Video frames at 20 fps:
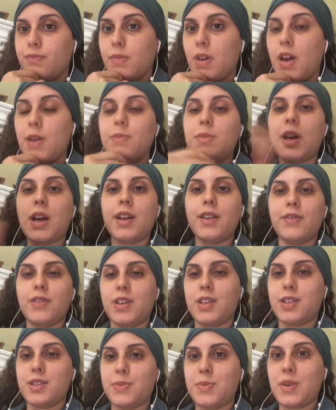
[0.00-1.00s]
I'm not even
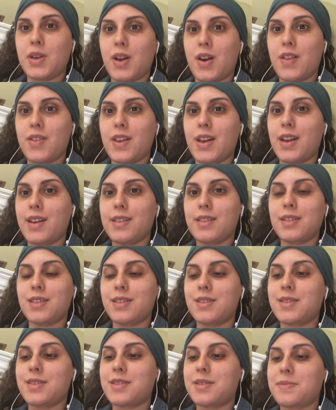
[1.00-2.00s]
gonna speak on that
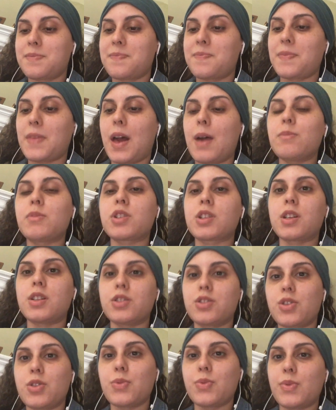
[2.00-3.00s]
because I'm just gonna
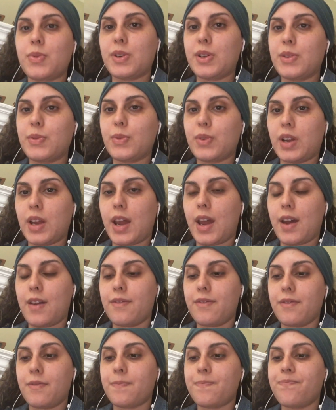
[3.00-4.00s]
show you what I have.
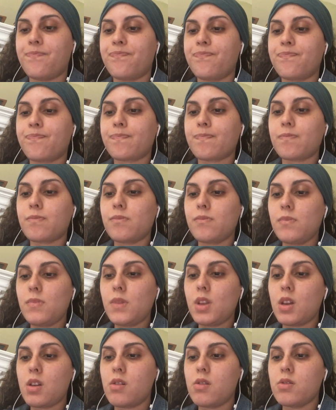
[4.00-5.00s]

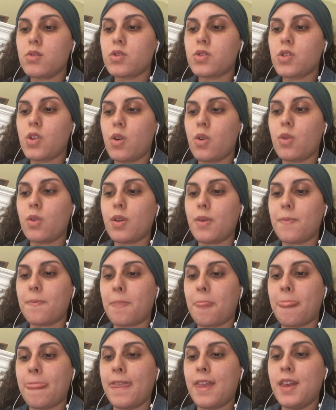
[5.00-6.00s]
So
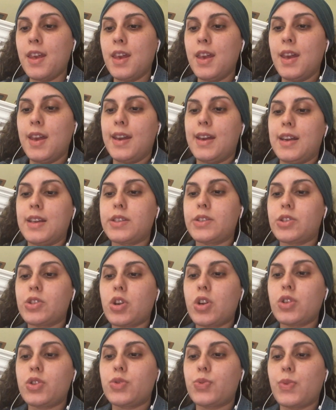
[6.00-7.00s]
it
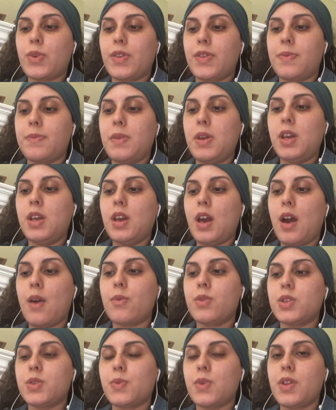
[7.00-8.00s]
starts with me. I
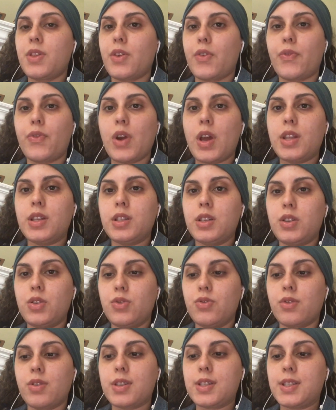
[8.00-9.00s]
was with a friend in
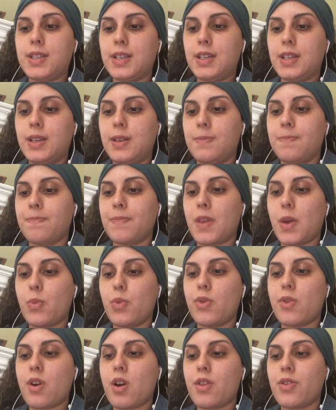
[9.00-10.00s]
New York City, and
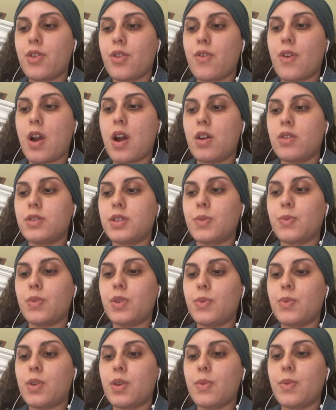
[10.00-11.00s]
we were on the ground, and
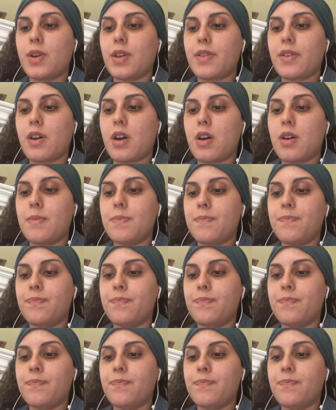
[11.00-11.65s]
we were with a